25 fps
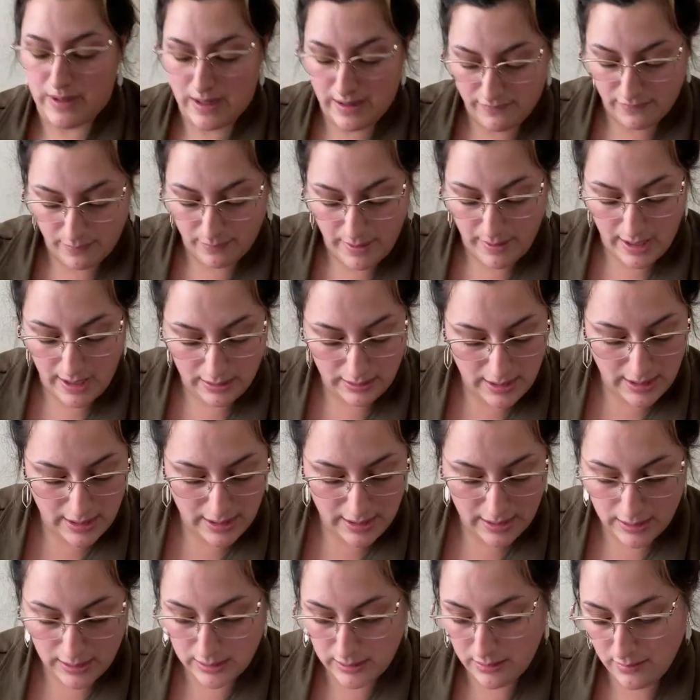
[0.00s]
have a pet
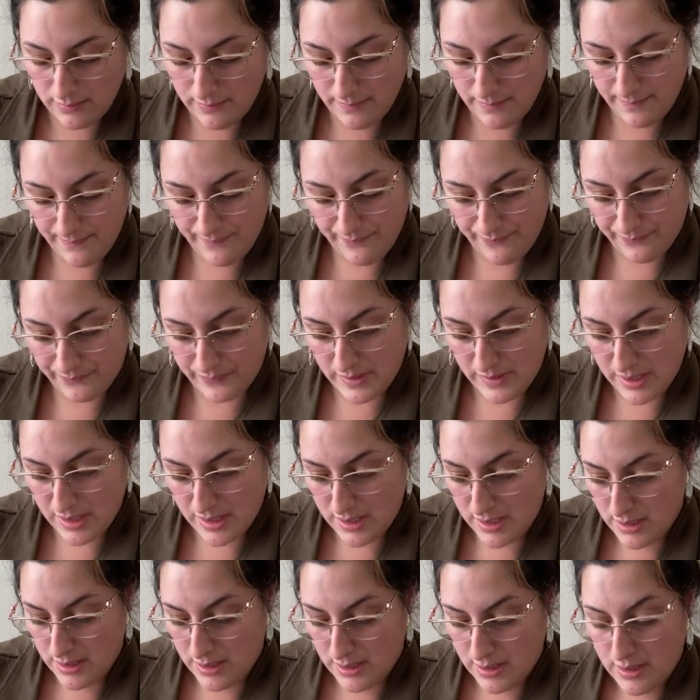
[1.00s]
line.
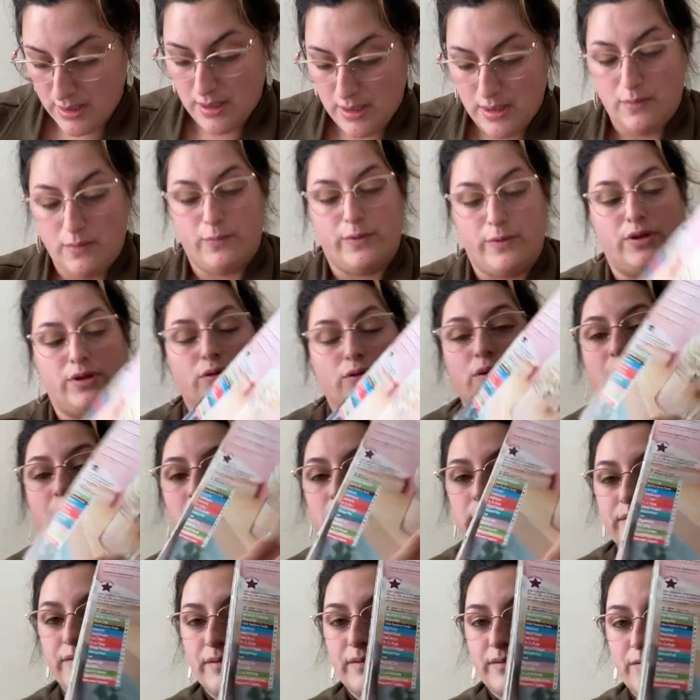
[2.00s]
We do
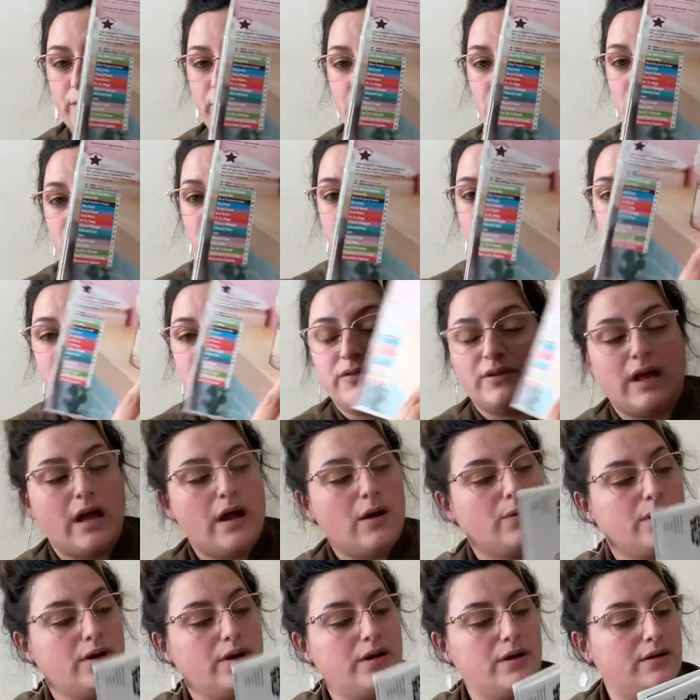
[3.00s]
have fragrance
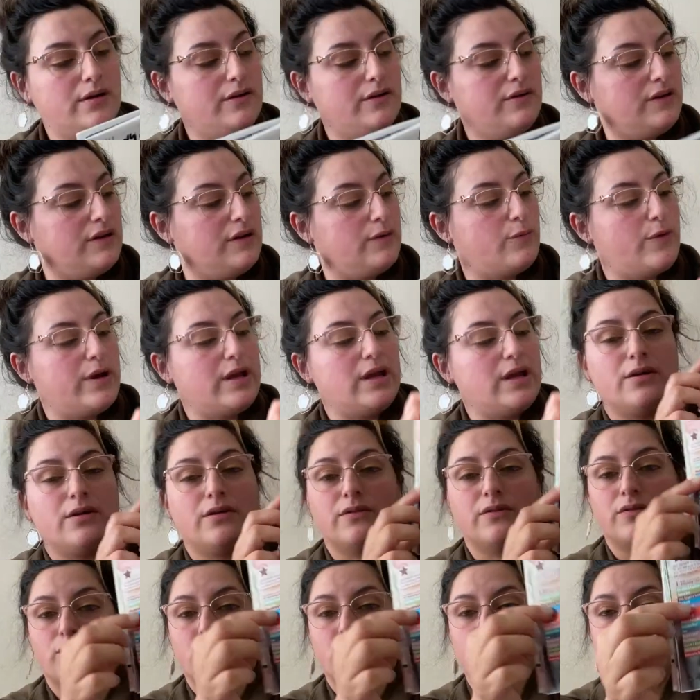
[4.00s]
flowers, and right here
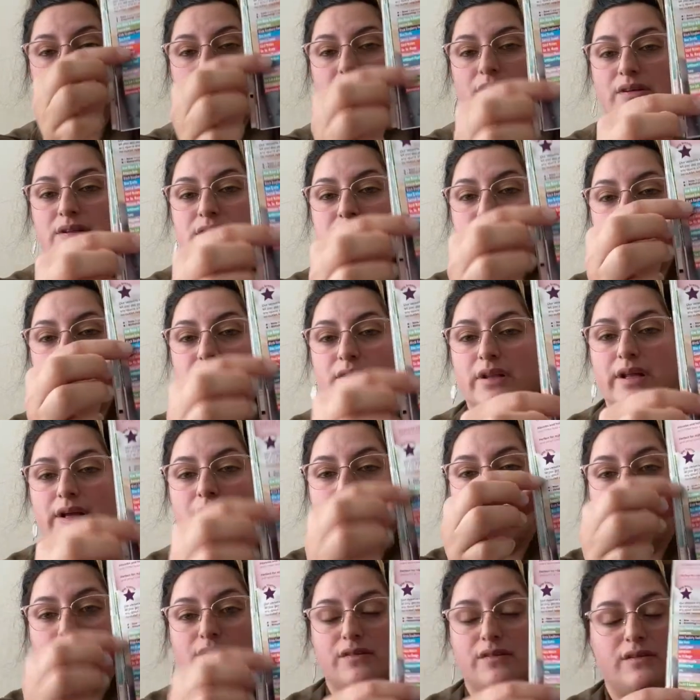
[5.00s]
it's cool because it tells you like
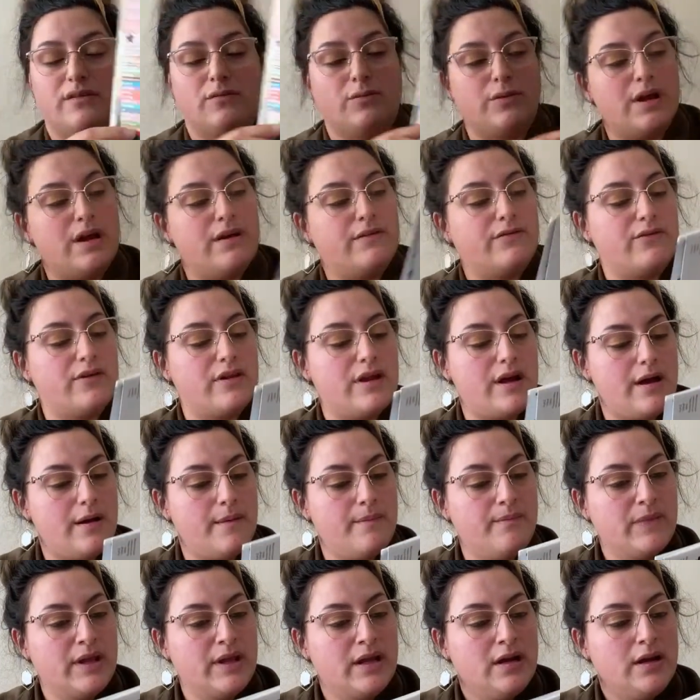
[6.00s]
all the scents we have for that.
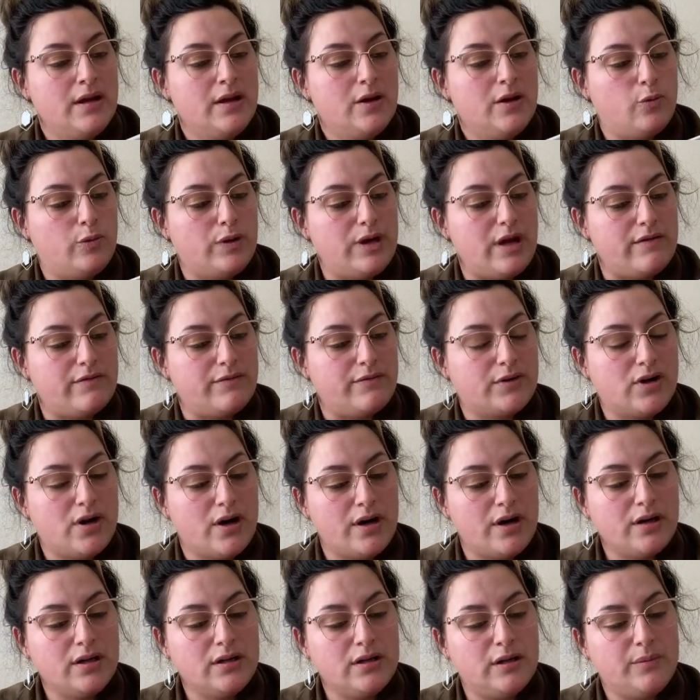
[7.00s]
We have
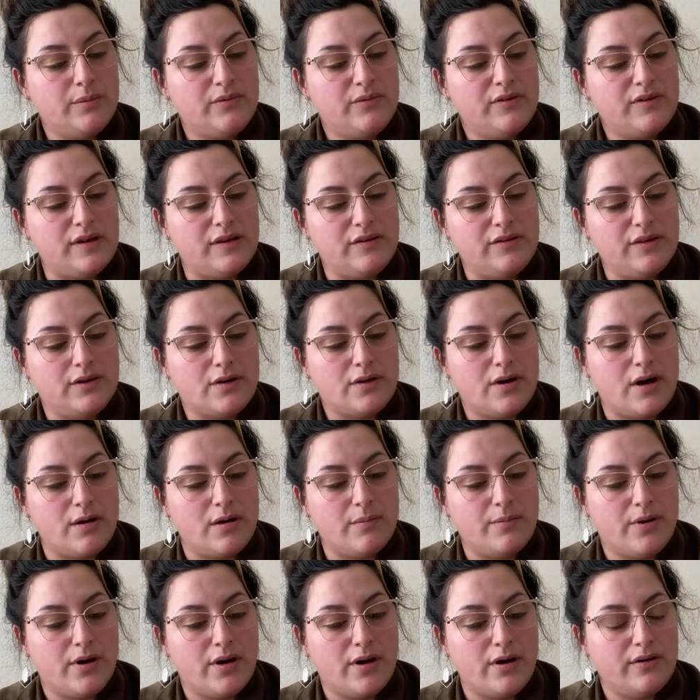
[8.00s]
car clips, Scentsy
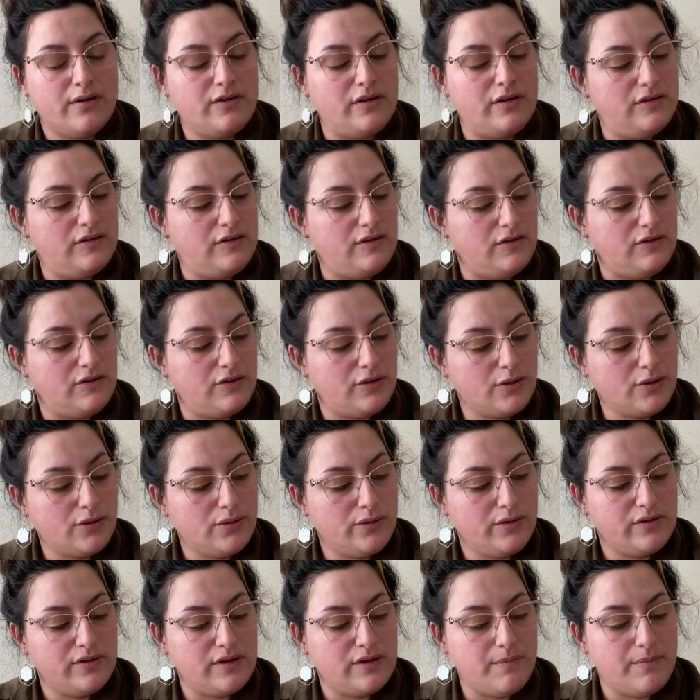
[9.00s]
Car Bar, Scentsy
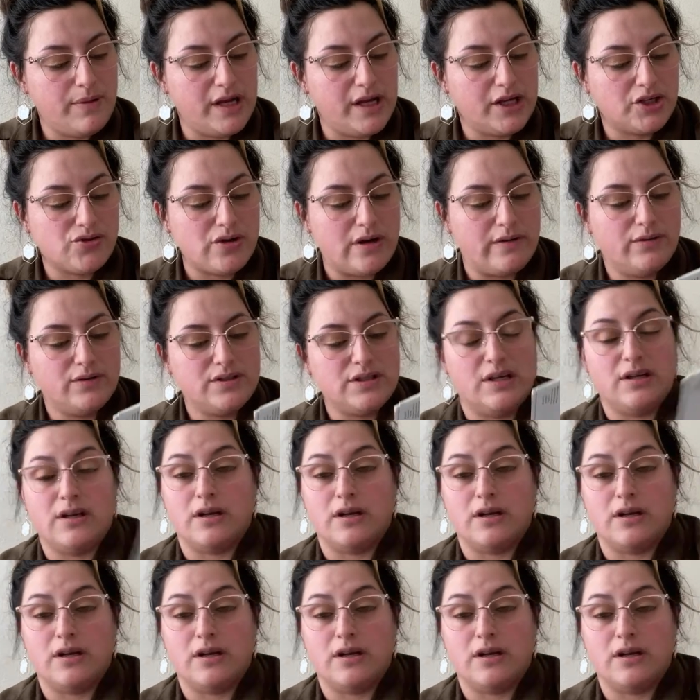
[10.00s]
Circle, Scent Pack Travel Tin,